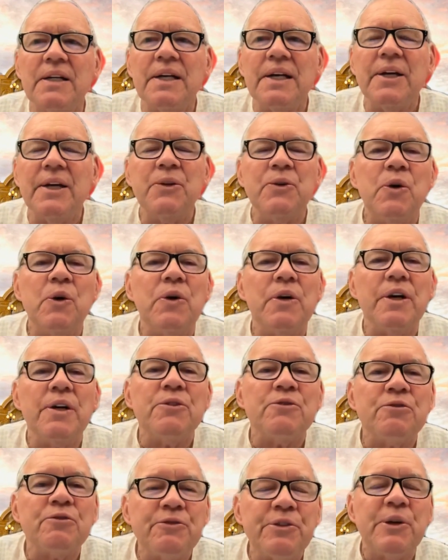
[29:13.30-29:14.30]

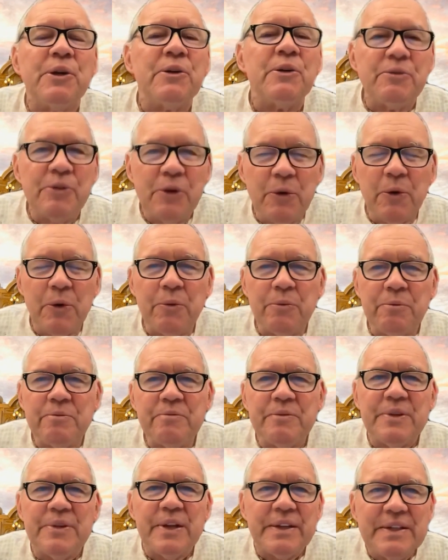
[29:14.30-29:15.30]
in fear of whom
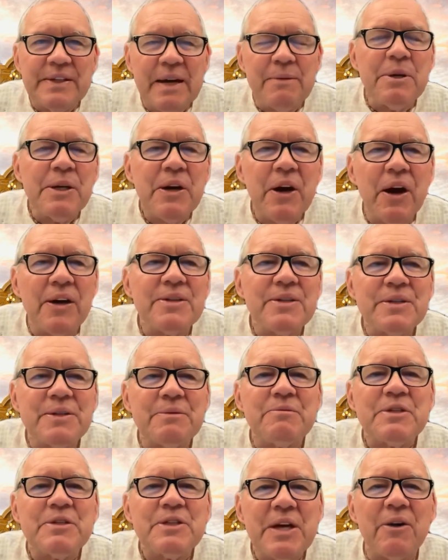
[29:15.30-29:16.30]
the demigods
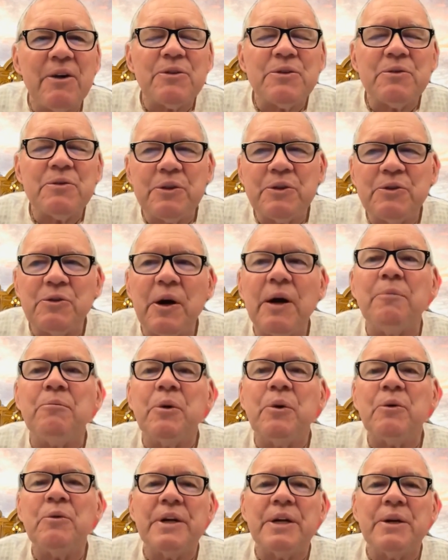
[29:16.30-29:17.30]
themselves would
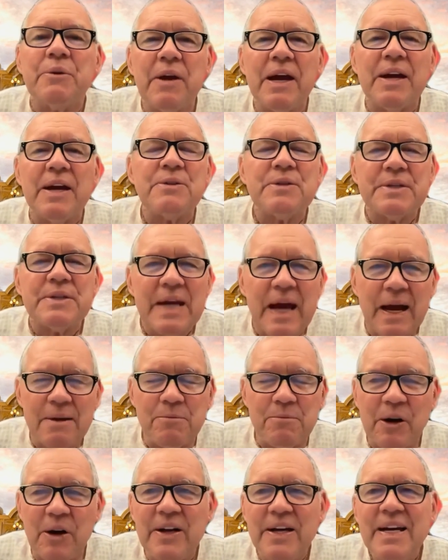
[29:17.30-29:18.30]
tremble when he raised his
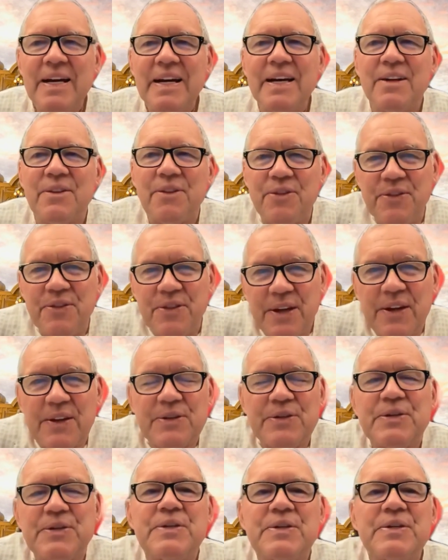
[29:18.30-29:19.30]
eyebrow.
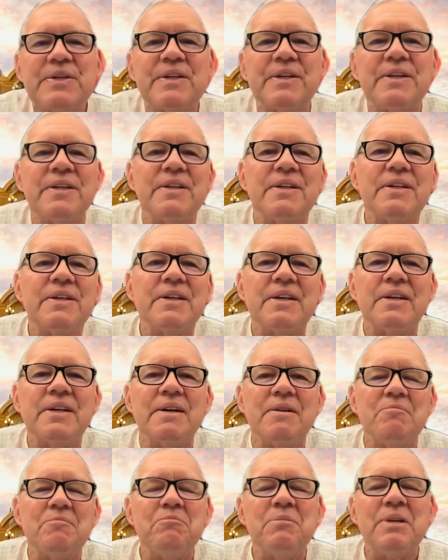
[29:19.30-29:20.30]
This
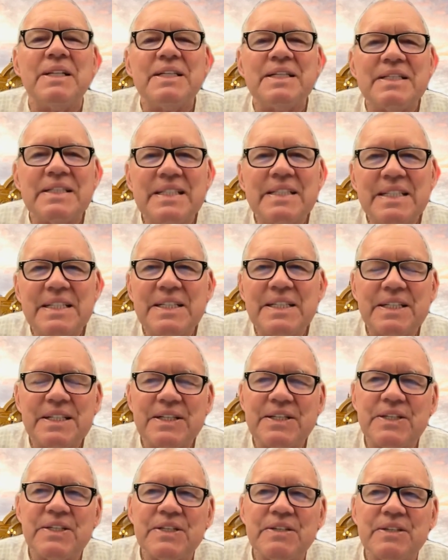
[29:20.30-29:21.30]

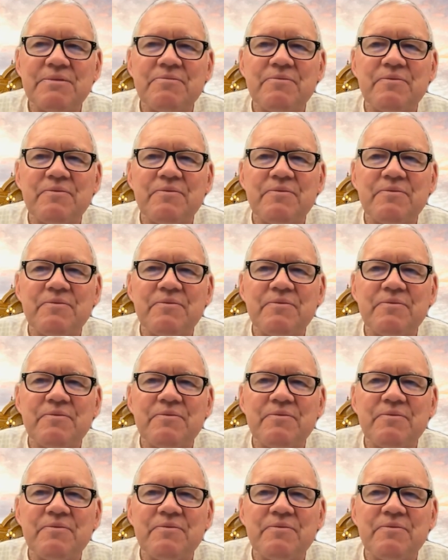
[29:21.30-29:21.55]
malicious,